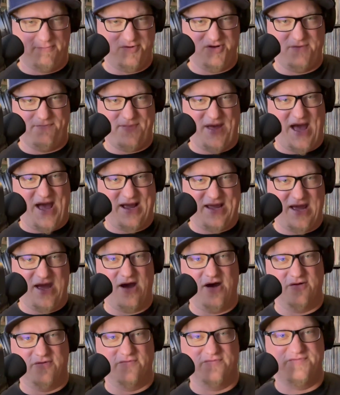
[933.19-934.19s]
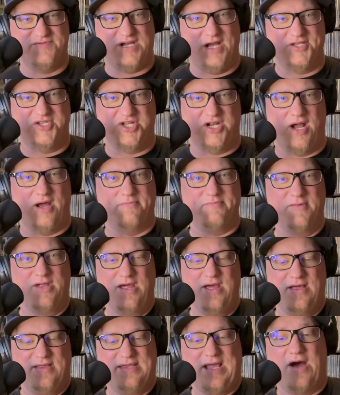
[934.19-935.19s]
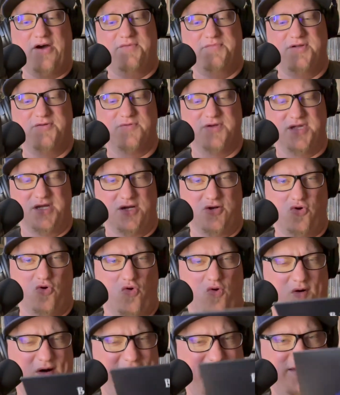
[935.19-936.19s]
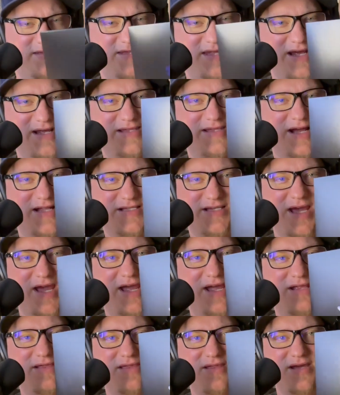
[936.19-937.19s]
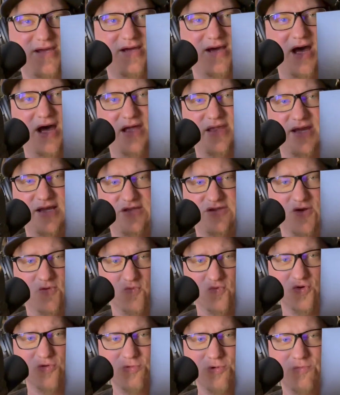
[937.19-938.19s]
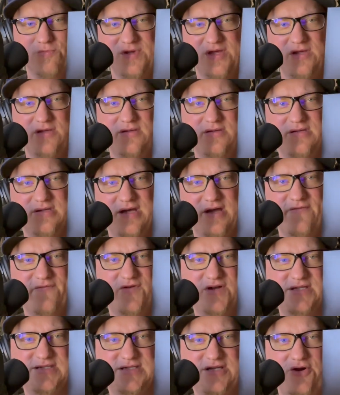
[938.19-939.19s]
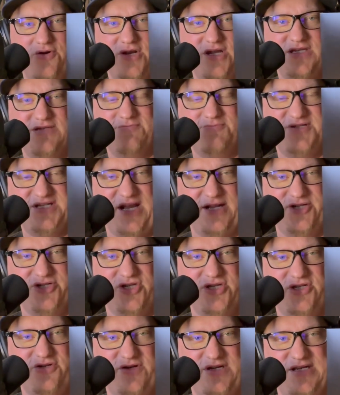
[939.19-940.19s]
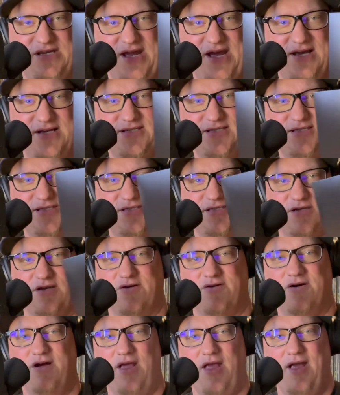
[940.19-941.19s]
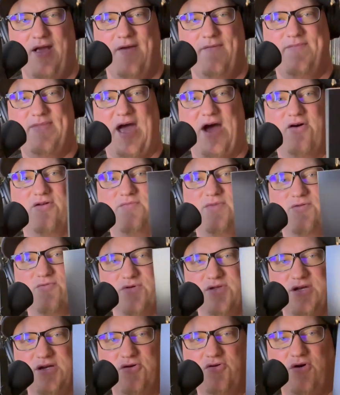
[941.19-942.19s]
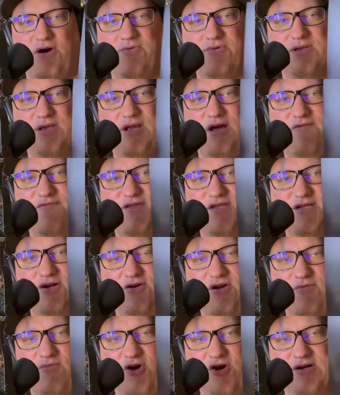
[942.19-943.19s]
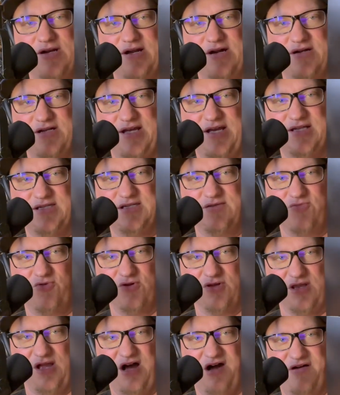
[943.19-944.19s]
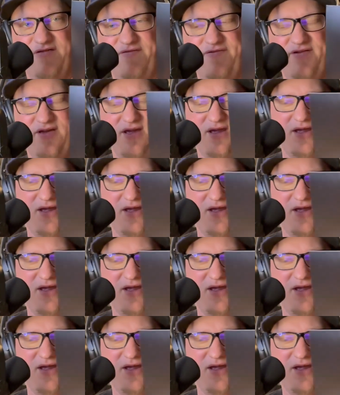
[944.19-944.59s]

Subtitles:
Put it back out and touch it up. That would be really cool. I think that's in the like the rumor mill of what Tony's potentially doing next. So that would be really cool. I would love the Tony Martin era to get some more love.